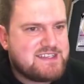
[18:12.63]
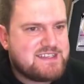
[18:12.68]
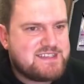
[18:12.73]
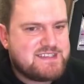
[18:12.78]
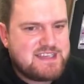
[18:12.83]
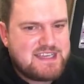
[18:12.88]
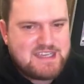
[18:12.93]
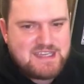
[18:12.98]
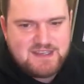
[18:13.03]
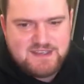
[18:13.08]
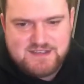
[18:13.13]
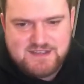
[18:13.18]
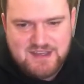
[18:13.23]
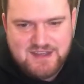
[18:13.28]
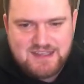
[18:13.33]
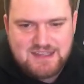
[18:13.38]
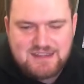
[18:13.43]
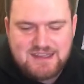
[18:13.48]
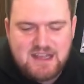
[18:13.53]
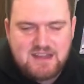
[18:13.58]
Seekers. I
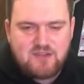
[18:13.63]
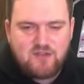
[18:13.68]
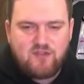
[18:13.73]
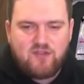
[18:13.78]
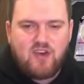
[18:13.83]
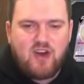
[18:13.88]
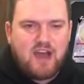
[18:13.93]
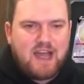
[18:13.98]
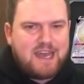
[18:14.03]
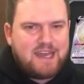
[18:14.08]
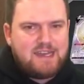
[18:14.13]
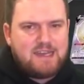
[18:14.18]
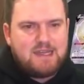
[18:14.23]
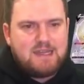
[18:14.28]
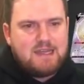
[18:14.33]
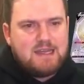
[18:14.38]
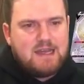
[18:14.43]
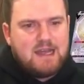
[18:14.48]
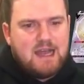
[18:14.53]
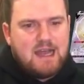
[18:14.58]
think that's fine.
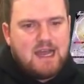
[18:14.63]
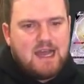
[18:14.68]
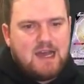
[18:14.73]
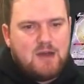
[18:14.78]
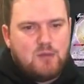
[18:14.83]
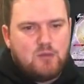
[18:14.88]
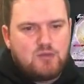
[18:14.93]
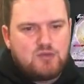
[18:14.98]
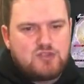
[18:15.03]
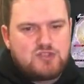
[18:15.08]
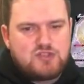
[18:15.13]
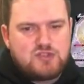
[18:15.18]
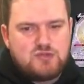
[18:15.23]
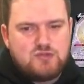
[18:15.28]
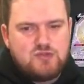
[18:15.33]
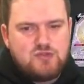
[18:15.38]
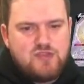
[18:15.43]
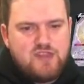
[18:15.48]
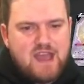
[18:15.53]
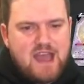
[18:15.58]
We'll
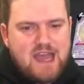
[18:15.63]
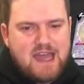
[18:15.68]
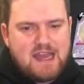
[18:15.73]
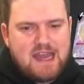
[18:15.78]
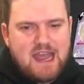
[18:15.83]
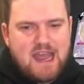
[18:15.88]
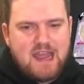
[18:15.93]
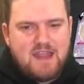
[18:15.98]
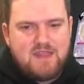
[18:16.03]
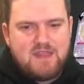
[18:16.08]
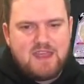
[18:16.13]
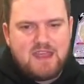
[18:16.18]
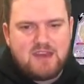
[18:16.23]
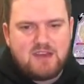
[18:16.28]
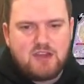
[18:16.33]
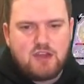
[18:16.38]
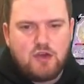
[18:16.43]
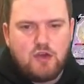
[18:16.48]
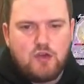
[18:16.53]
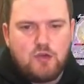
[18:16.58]
do that and
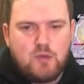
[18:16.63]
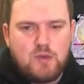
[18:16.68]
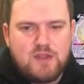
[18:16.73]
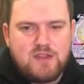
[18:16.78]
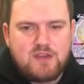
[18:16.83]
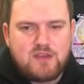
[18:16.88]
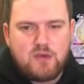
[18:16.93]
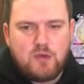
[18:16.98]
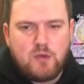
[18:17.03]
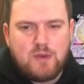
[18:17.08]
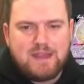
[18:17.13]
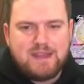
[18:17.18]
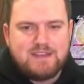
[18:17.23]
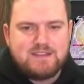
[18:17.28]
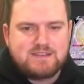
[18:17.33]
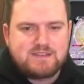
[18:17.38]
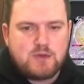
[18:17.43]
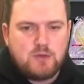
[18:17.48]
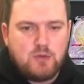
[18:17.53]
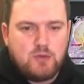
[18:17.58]
then go with
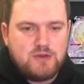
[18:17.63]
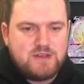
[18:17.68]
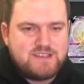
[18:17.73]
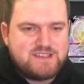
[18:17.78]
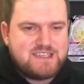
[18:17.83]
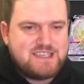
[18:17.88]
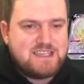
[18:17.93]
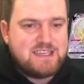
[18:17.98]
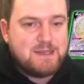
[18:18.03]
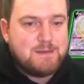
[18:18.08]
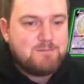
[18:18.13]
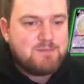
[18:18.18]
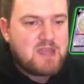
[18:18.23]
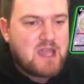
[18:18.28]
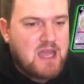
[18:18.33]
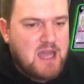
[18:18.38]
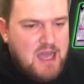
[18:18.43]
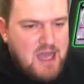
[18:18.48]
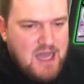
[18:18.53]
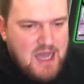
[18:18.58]
Queen's Orders here.
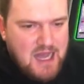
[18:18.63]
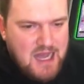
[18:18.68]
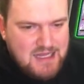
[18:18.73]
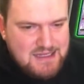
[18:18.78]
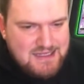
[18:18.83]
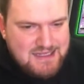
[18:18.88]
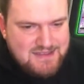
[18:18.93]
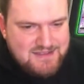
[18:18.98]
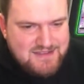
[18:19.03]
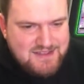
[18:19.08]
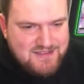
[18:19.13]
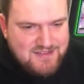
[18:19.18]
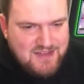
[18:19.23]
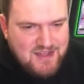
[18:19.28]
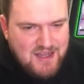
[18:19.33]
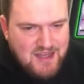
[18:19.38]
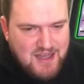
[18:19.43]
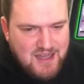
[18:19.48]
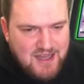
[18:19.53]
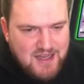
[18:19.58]
Let's
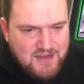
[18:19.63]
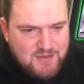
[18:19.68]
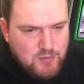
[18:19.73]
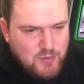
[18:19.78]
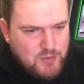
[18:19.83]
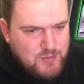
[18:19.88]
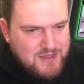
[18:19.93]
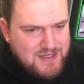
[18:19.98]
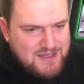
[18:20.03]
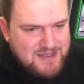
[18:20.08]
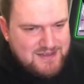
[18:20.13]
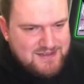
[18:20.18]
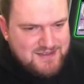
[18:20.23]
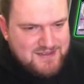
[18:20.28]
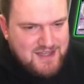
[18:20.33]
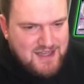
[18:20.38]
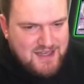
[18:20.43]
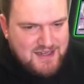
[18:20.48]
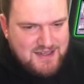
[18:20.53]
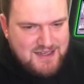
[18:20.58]
discard. What are we going to
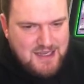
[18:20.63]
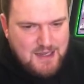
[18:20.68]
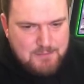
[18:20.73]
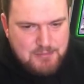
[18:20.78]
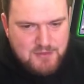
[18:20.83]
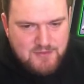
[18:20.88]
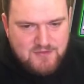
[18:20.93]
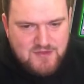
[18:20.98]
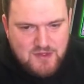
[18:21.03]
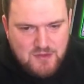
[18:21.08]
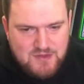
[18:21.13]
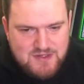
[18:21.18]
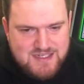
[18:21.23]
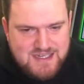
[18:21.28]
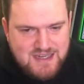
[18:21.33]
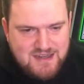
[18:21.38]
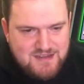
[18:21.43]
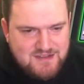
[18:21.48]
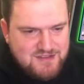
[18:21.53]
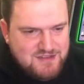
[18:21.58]
discard? A couple of
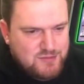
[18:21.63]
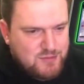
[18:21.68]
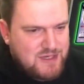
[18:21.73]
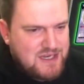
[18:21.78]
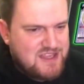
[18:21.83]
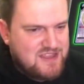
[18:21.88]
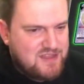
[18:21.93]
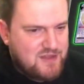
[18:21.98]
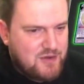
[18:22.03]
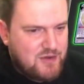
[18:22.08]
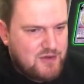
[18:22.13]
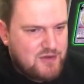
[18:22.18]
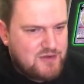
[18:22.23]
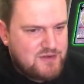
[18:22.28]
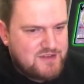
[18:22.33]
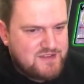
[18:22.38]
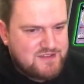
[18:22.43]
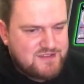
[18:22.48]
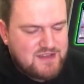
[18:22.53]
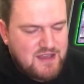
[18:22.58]
Giratinas, 3 of
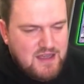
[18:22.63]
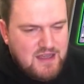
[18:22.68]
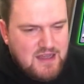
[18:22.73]
those.